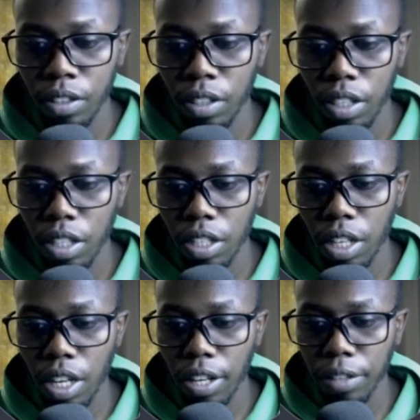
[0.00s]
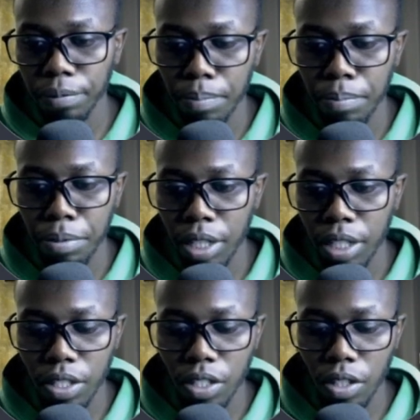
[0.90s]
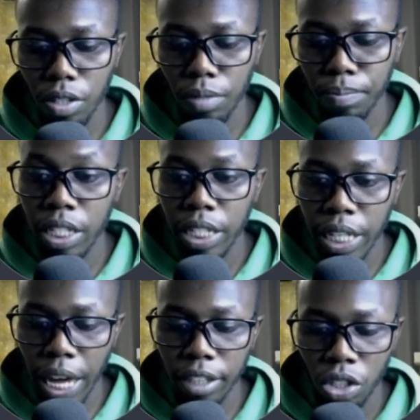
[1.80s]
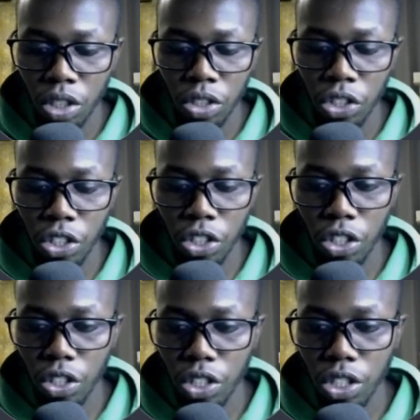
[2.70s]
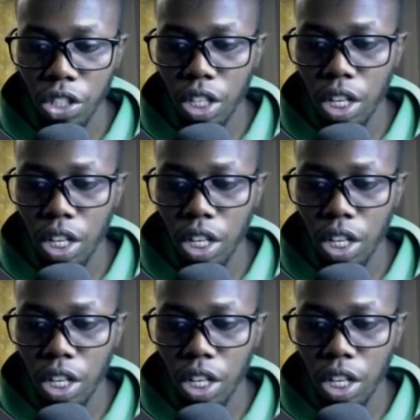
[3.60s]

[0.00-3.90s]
in Kenya. Brainstorm 10 short